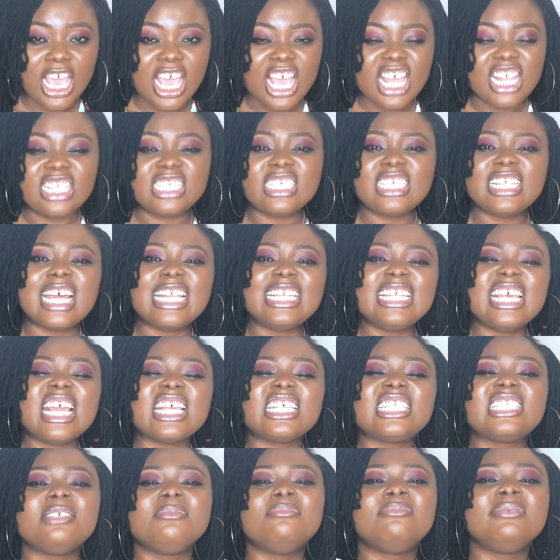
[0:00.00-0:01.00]
He said that they
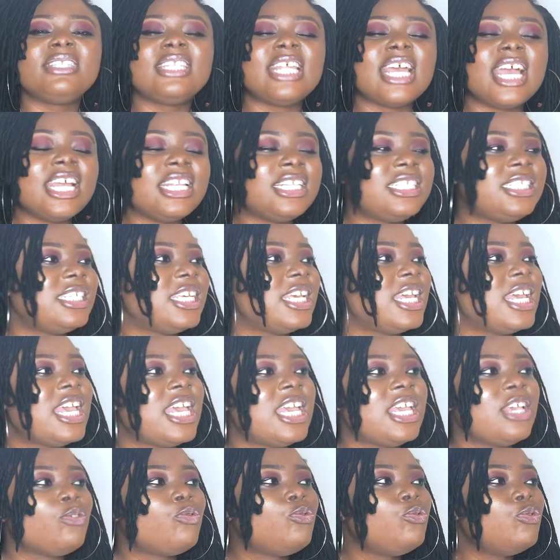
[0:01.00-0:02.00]
exhibited
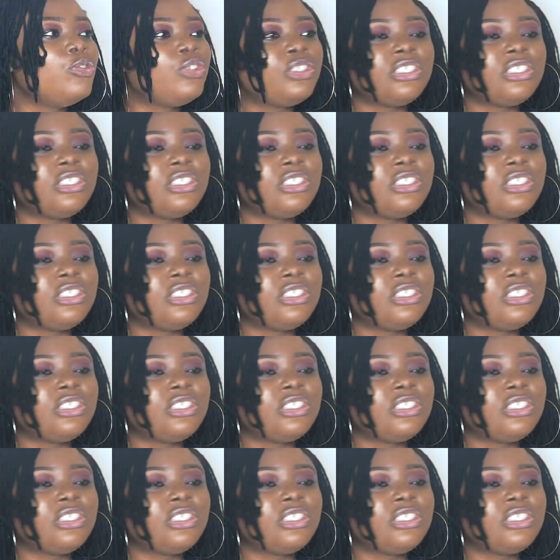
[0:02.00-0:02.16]
good